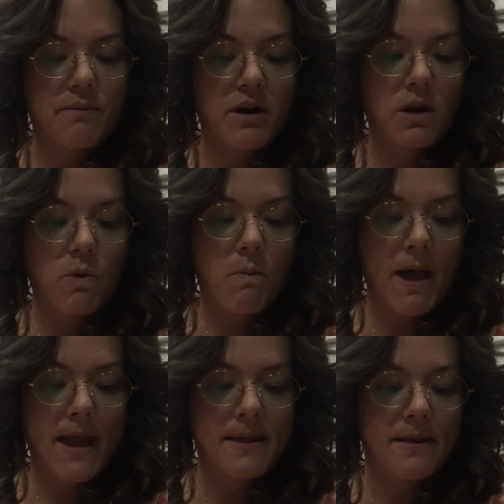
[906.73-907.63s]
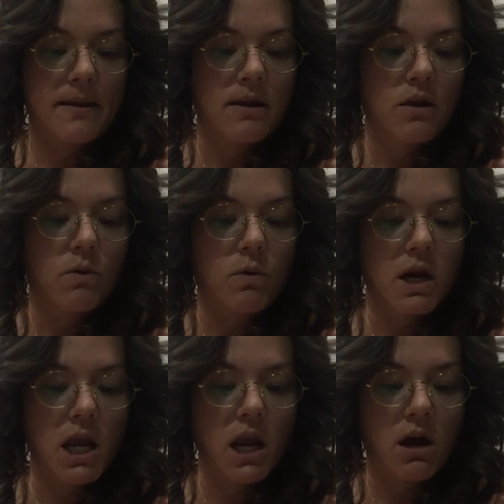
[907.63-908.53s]
American mines.
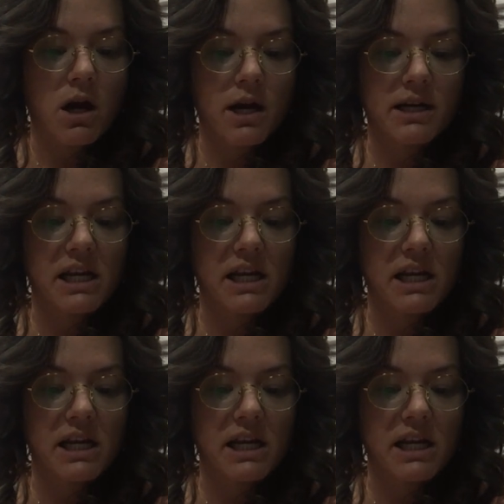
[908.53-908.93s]
Working hard,